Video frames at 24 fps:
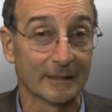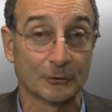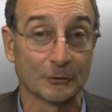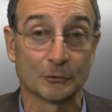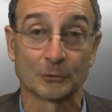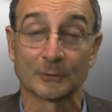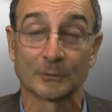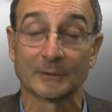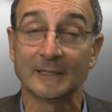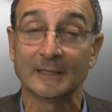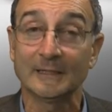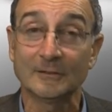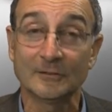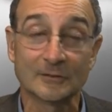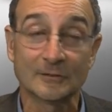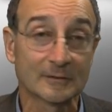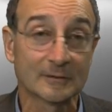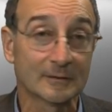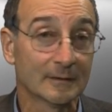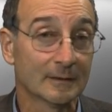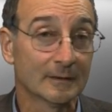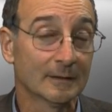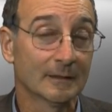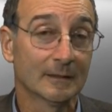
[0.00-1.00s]
treats
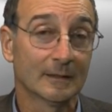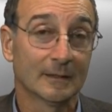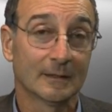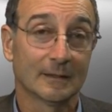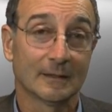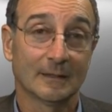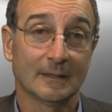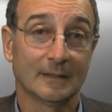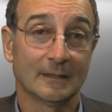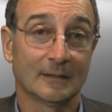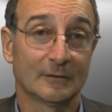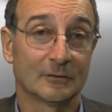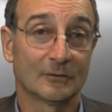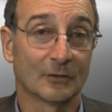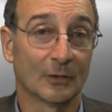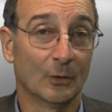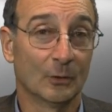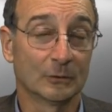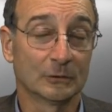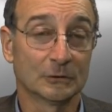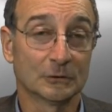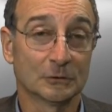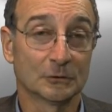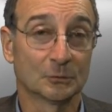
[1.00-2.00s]
its
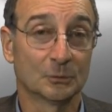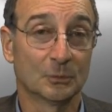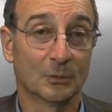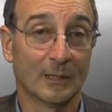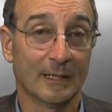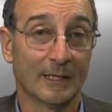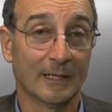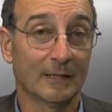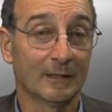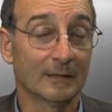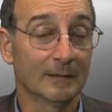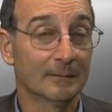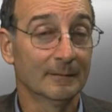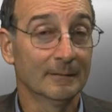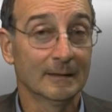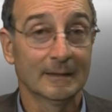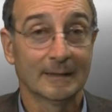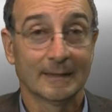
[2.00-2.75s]
owners well.